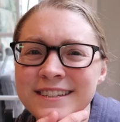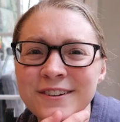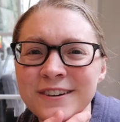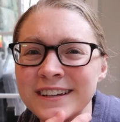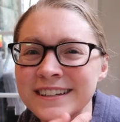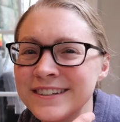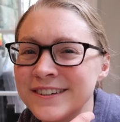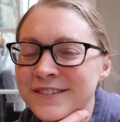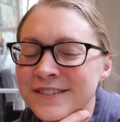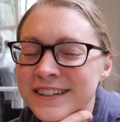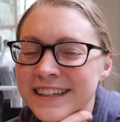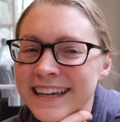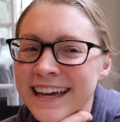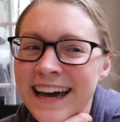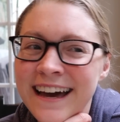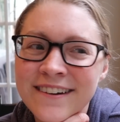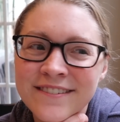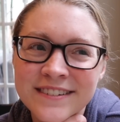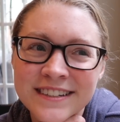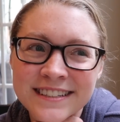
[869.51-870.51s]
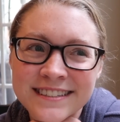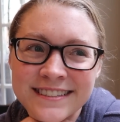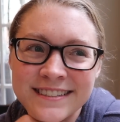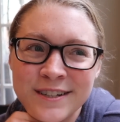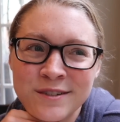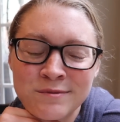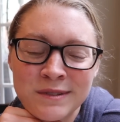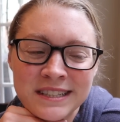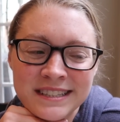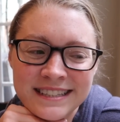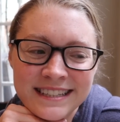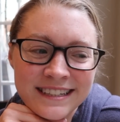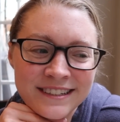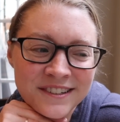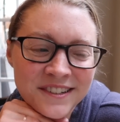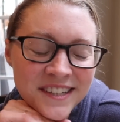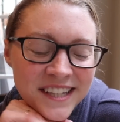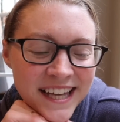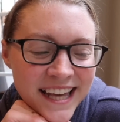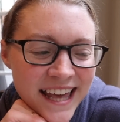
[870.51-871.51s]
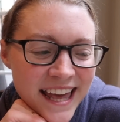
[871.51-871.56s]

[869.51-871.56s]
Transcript: You can totally have it. It's no big deal.